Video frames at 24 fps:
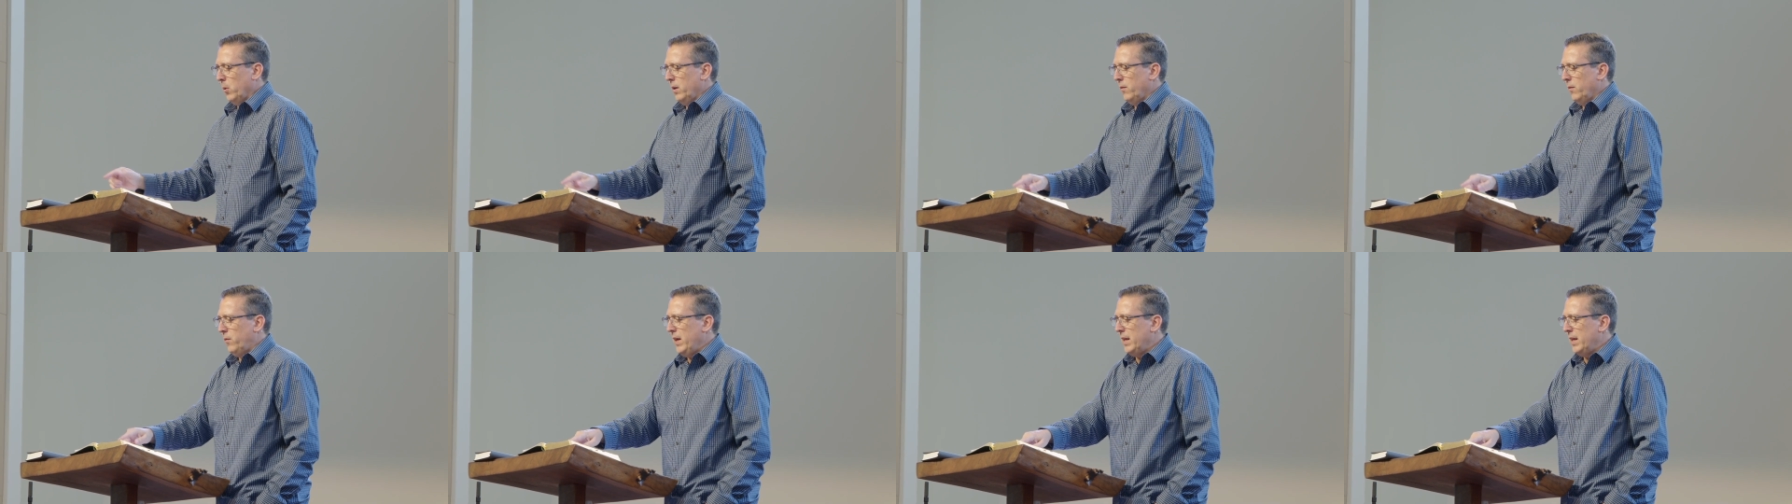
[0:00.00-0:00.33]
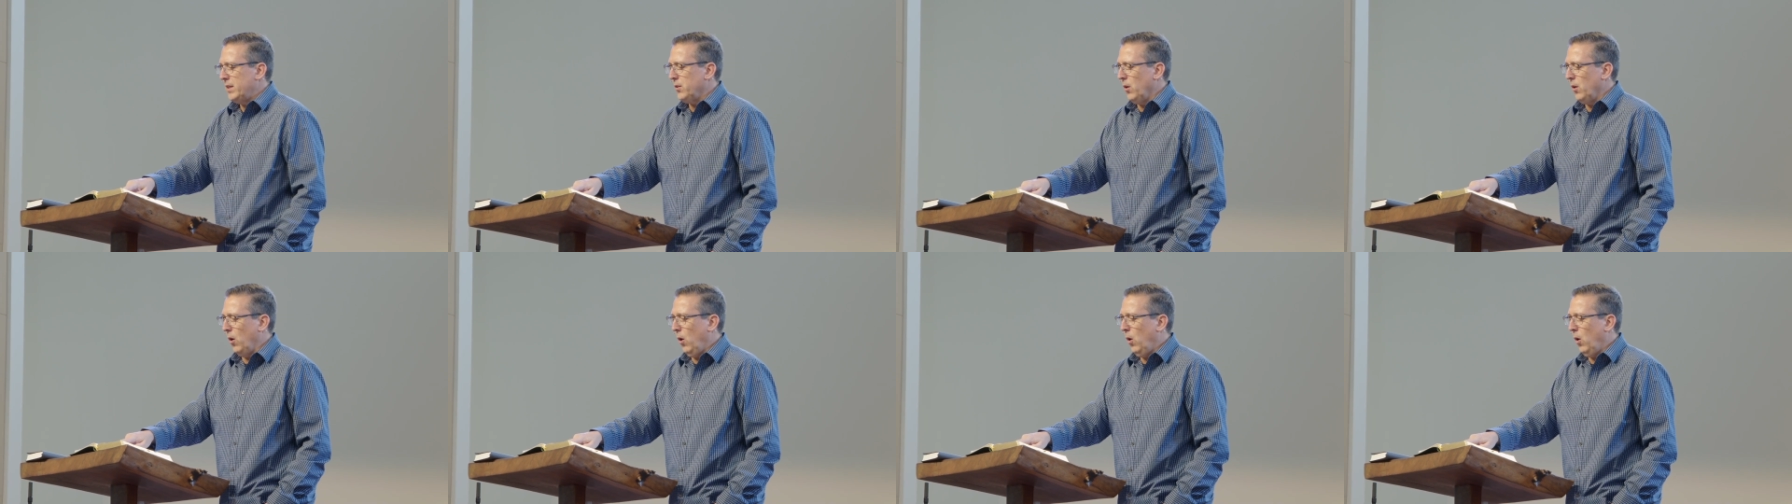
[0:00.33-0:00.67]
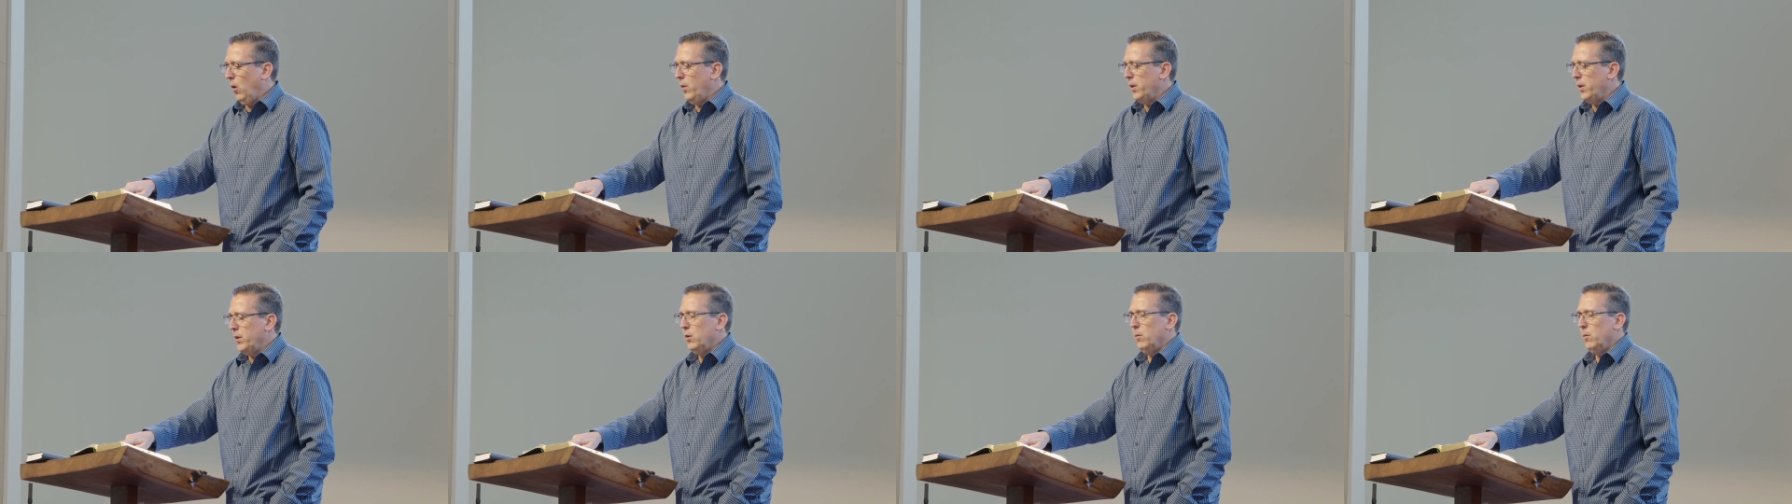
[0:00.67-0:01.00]
If that's all
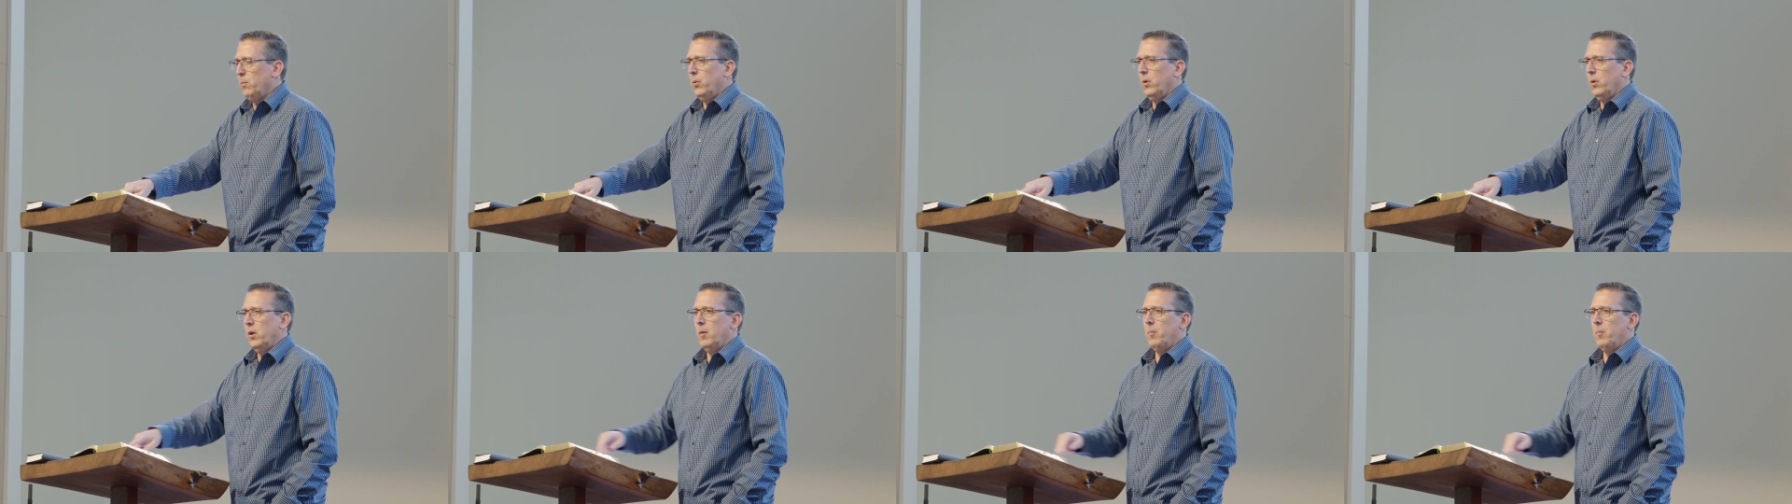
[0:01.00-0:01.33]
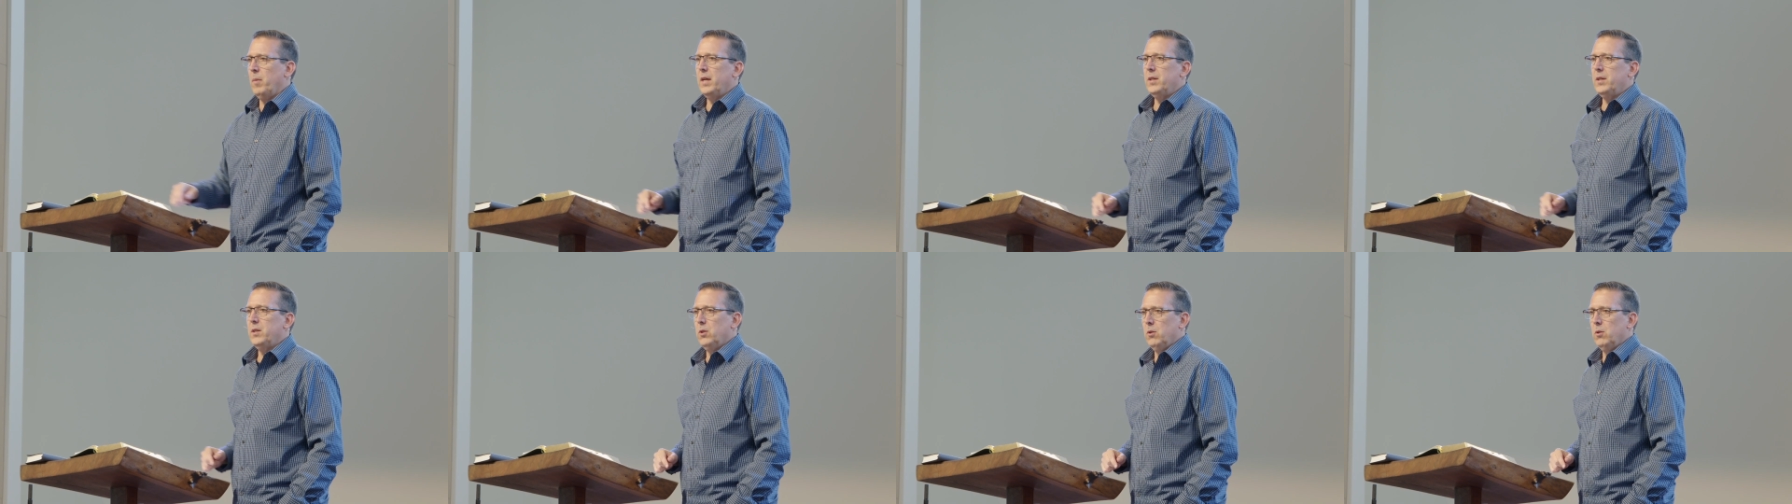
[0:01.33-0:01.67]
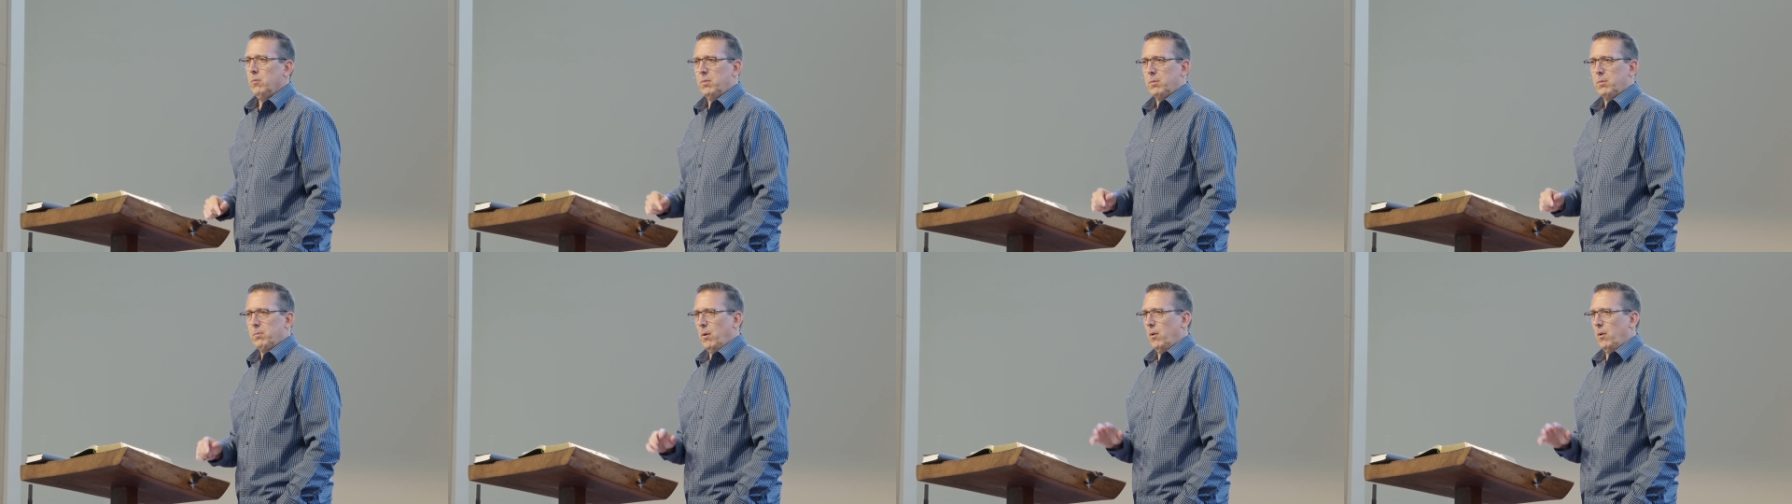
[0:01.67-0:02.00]
that you put on my
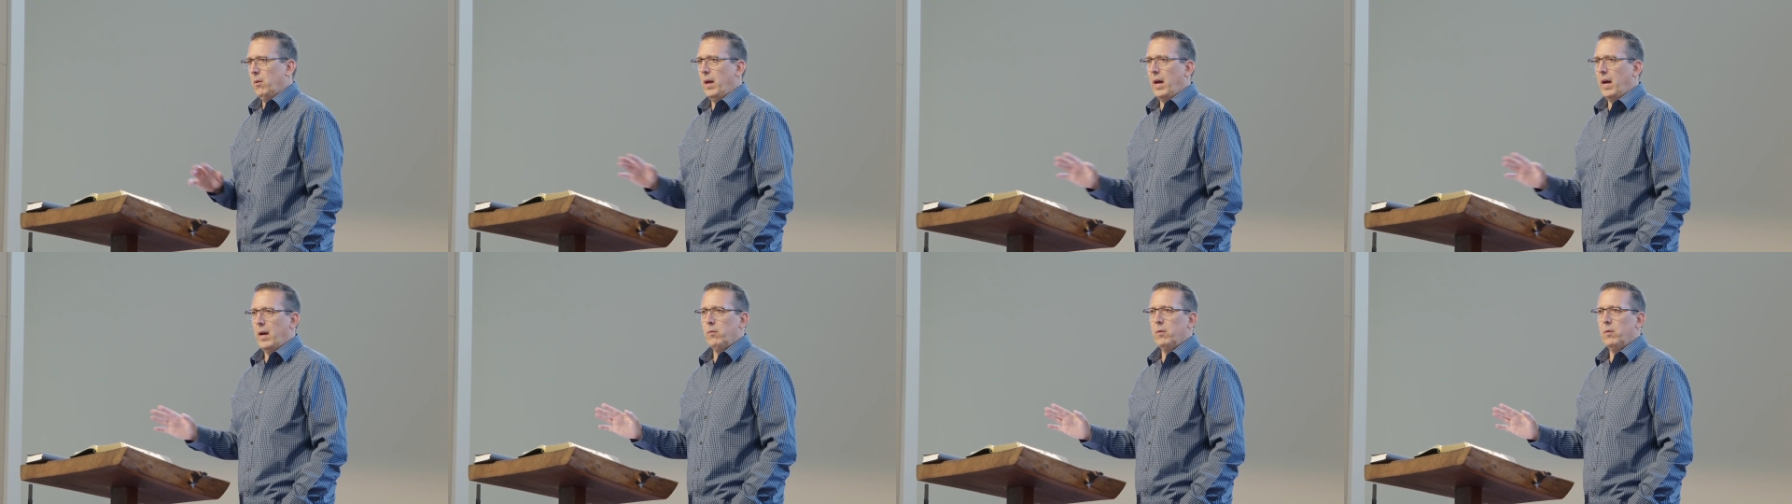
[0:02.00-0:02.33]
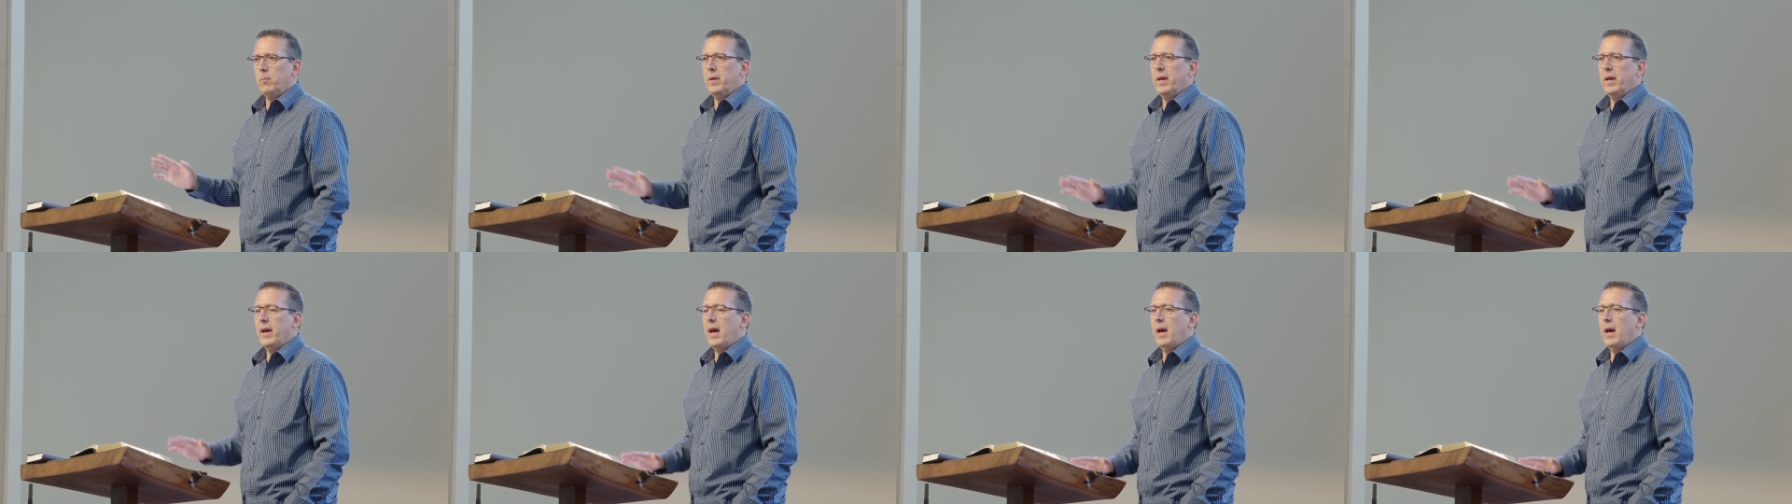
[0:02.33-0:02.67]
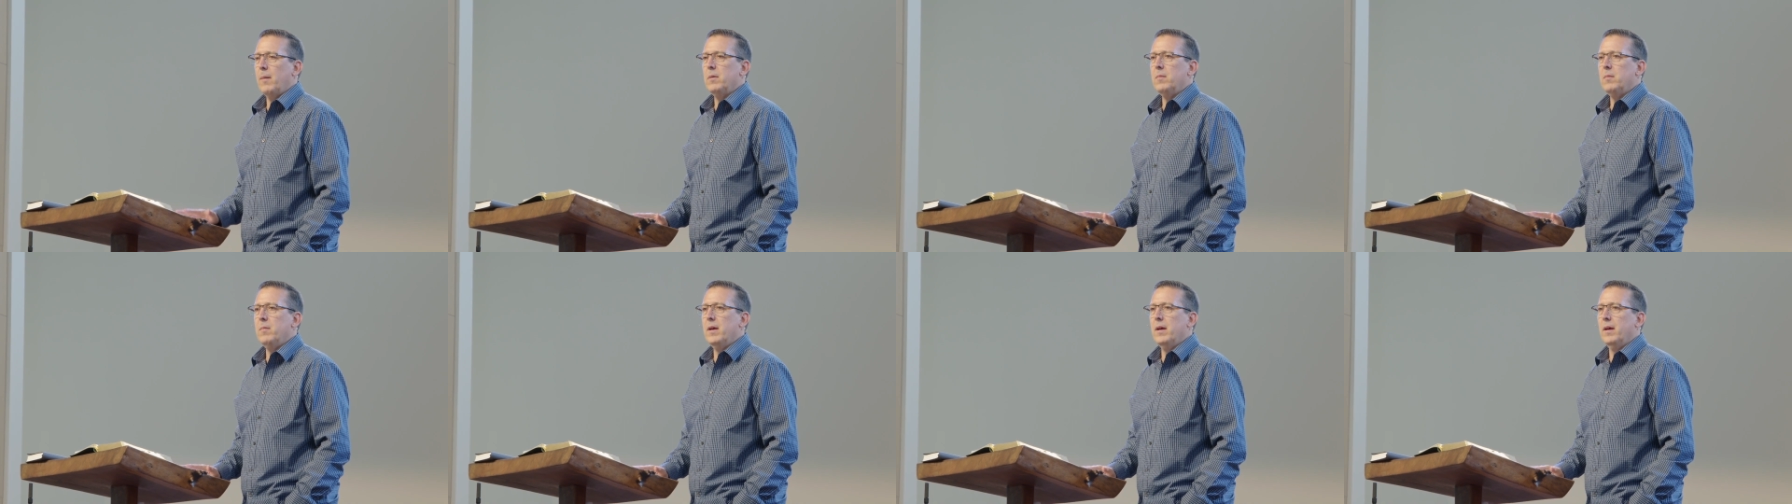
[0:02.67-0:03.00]
tombstone, I would be a
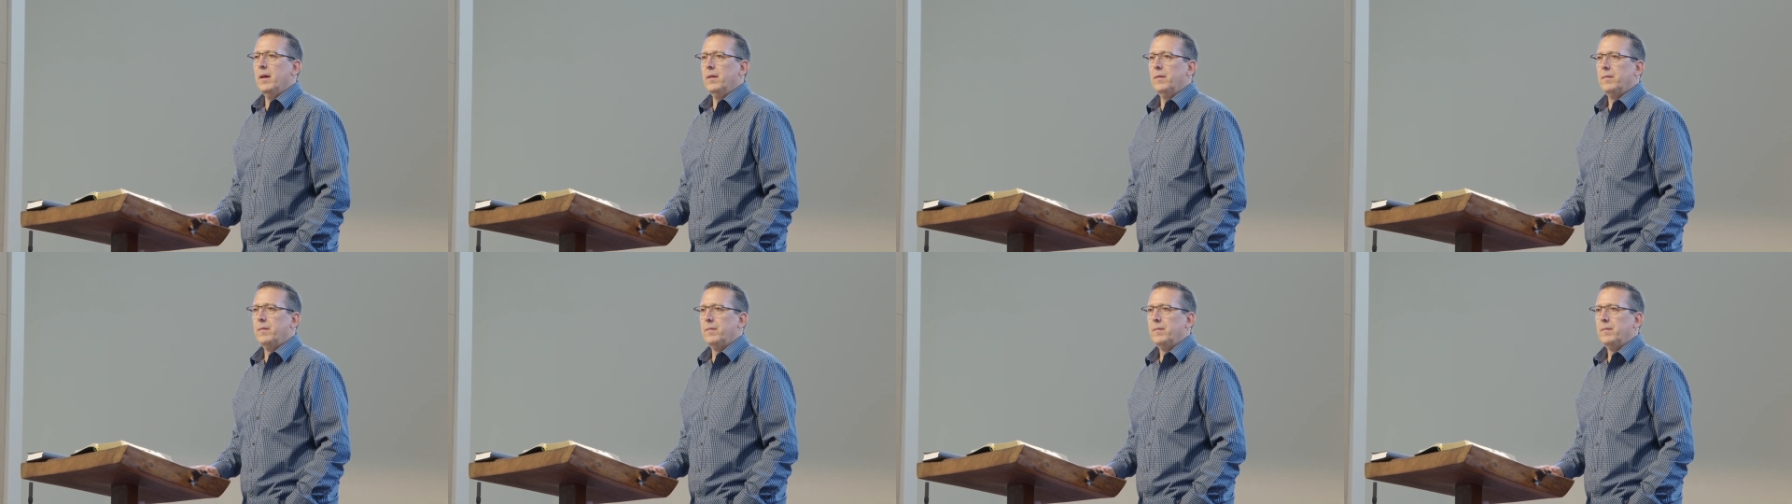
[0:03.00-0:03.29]
happy man.